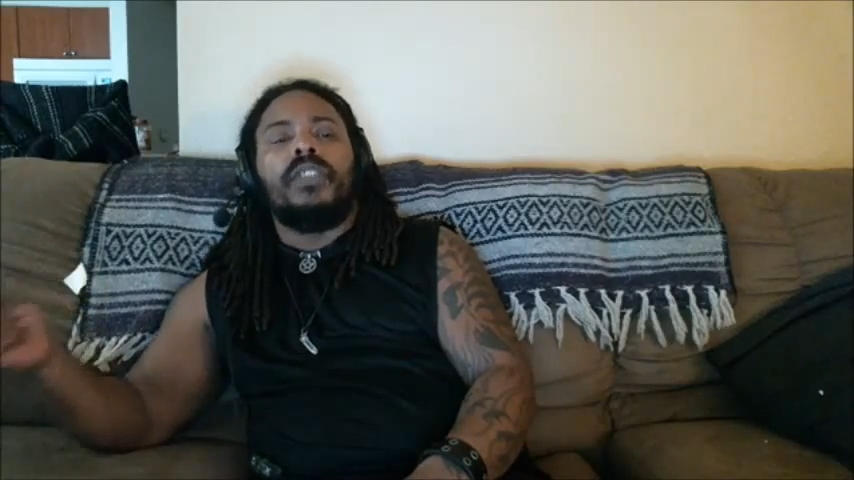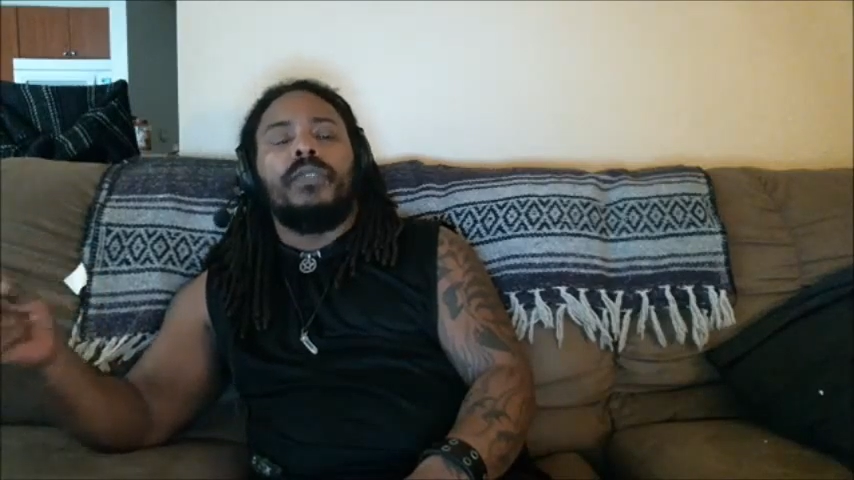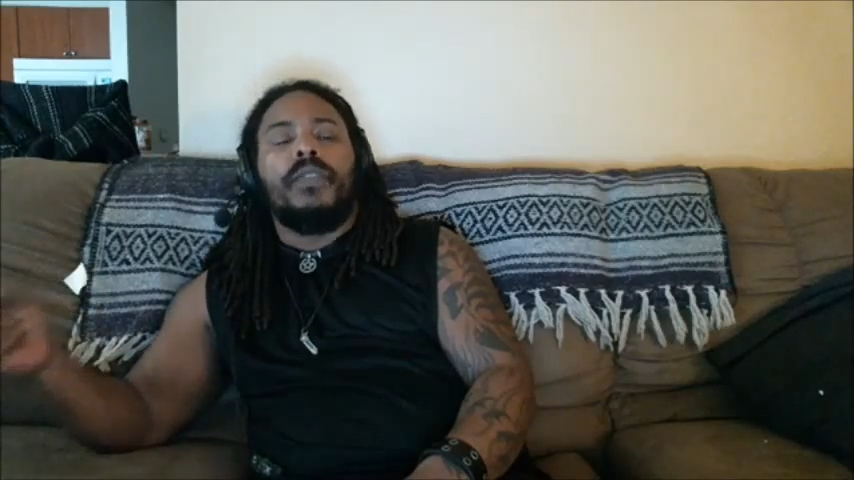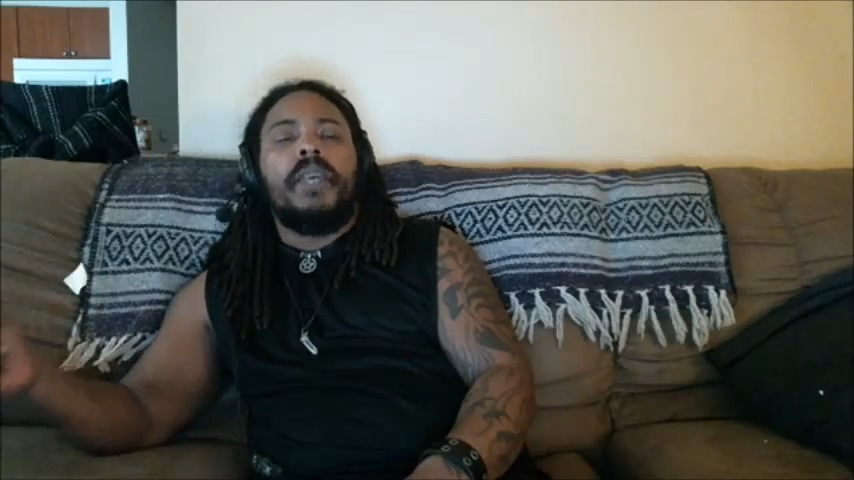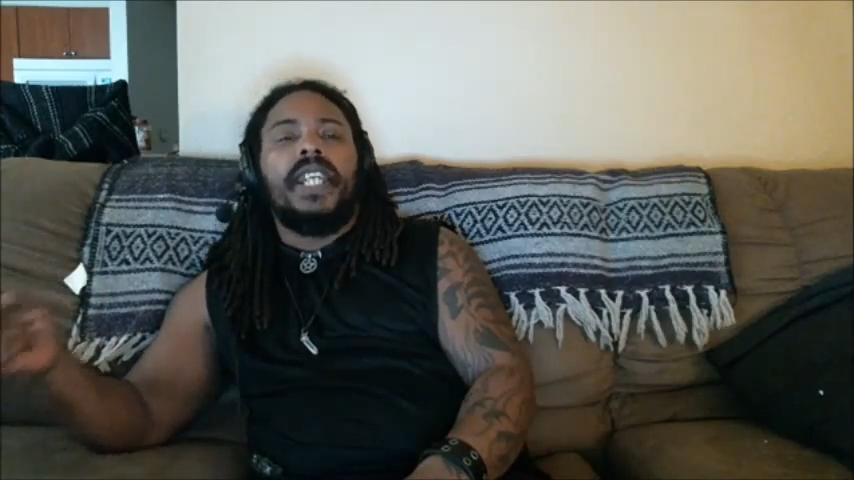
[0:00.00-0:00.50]

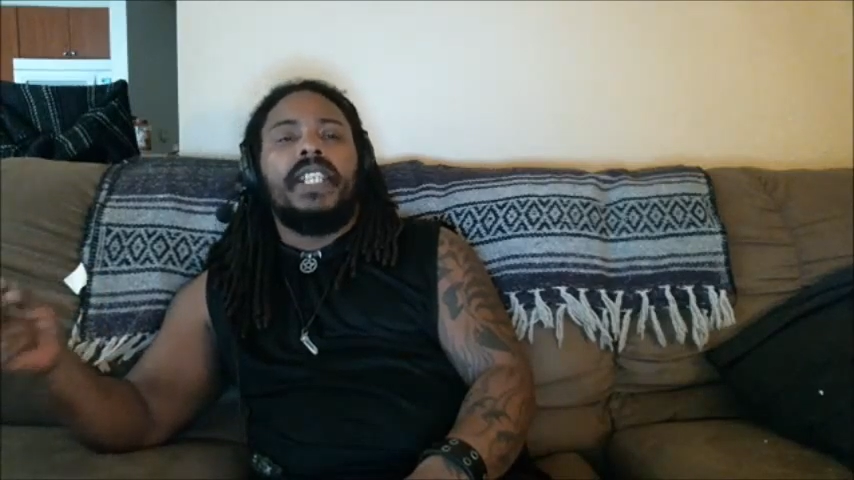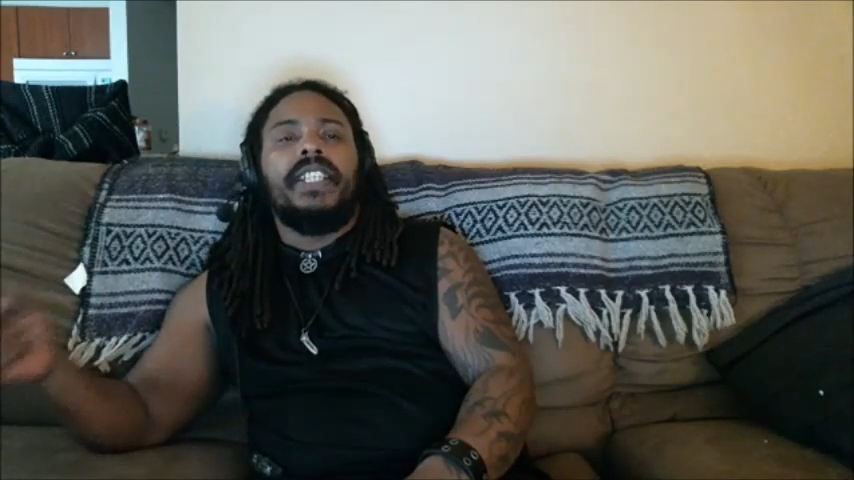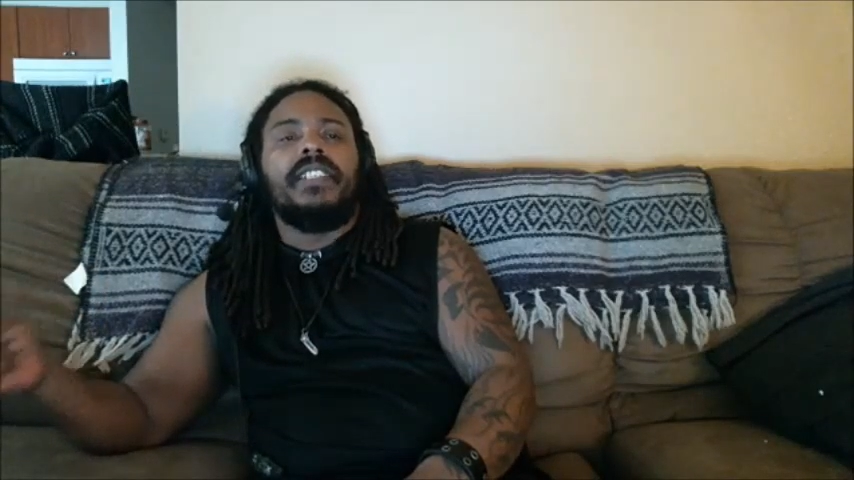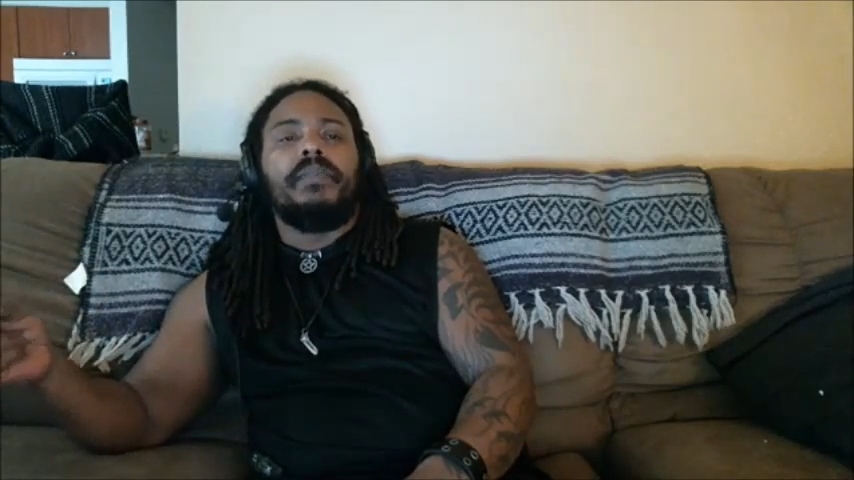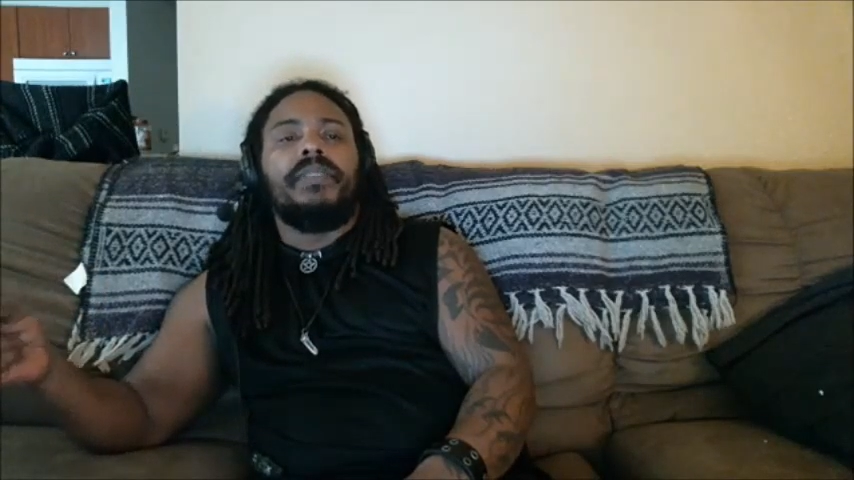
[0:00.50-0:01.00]
use for
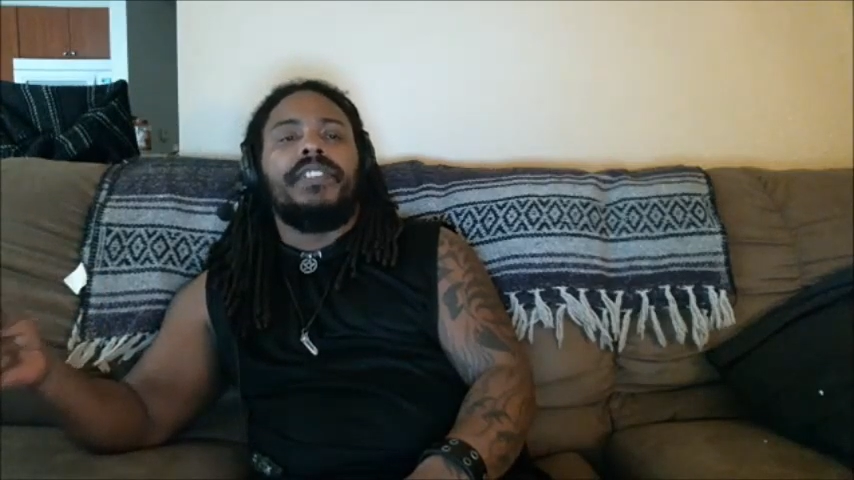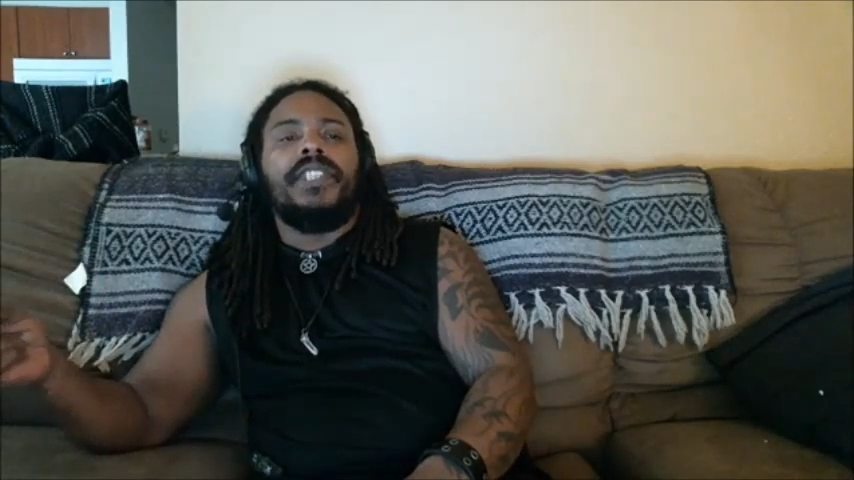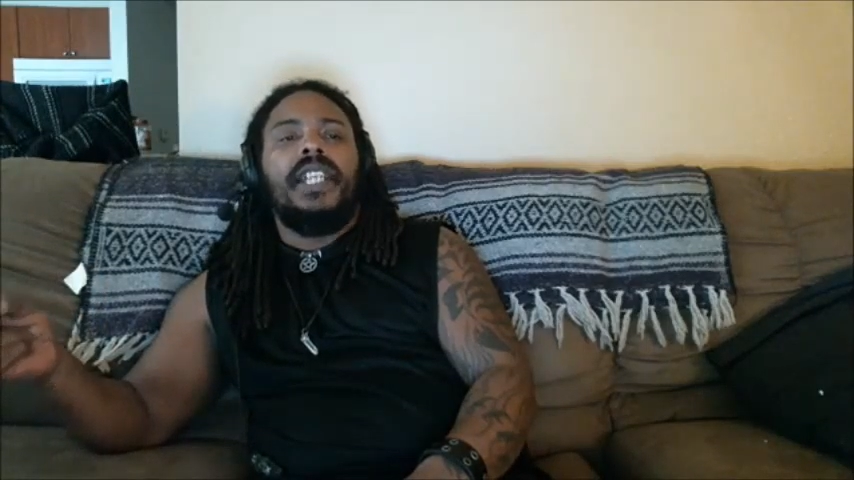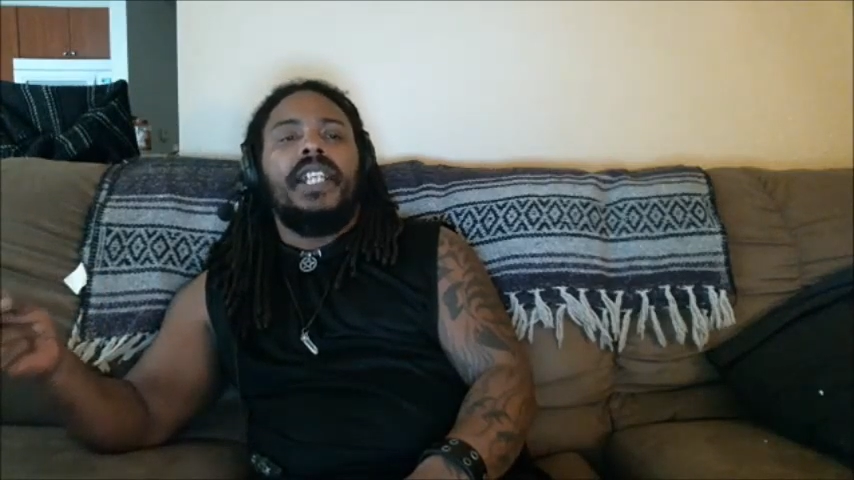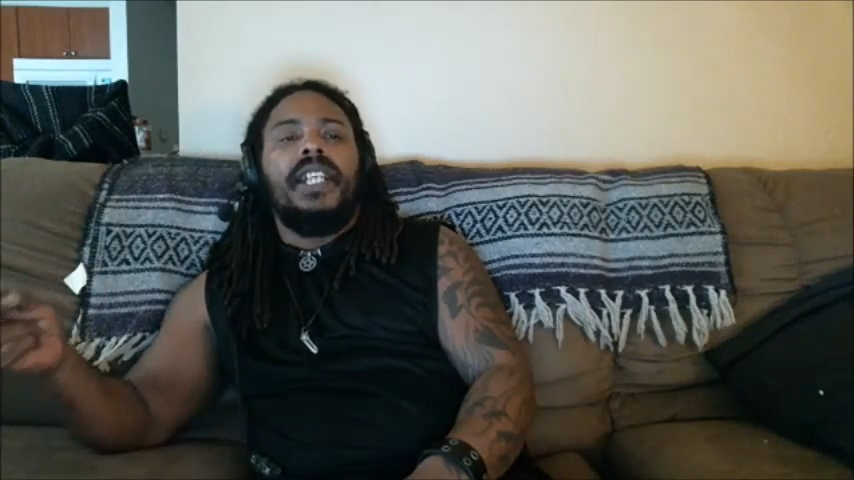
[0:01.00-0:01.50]

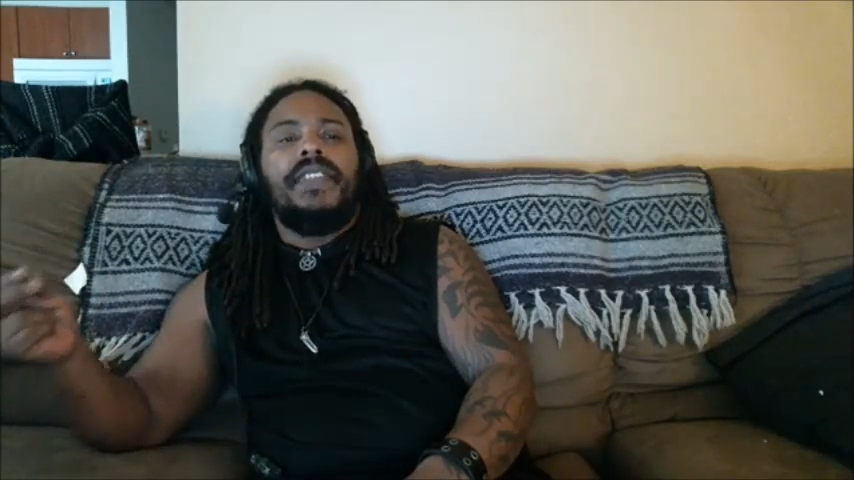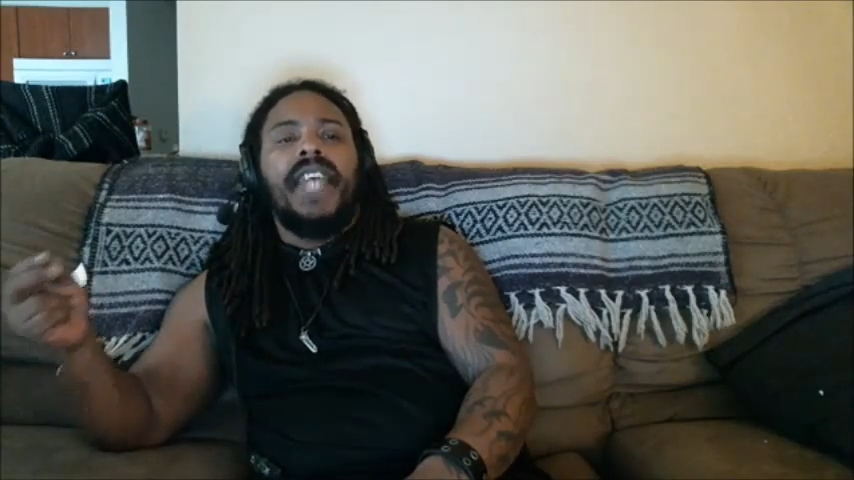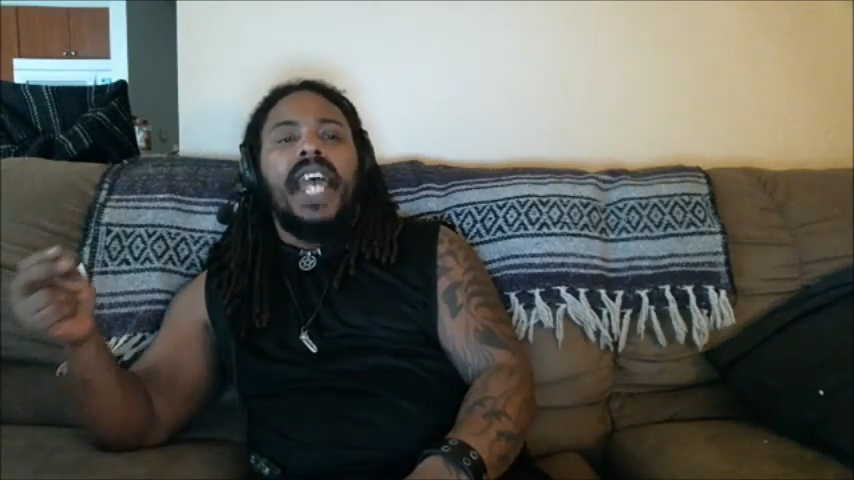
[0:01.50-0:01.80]
mechanisms